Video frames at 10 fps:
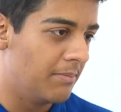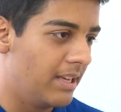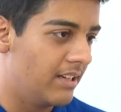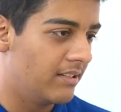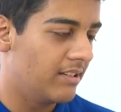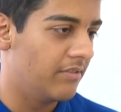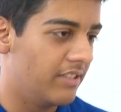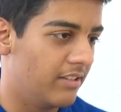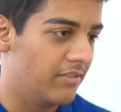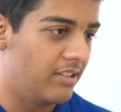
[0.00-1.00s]
my parents and
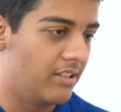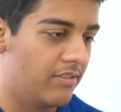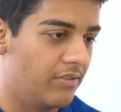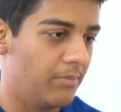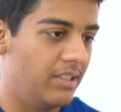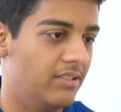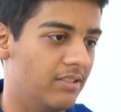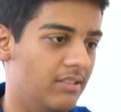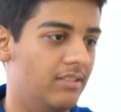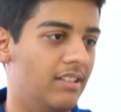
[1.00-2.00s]
friends were there for me, so
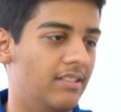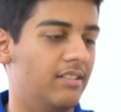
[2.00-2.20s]
that's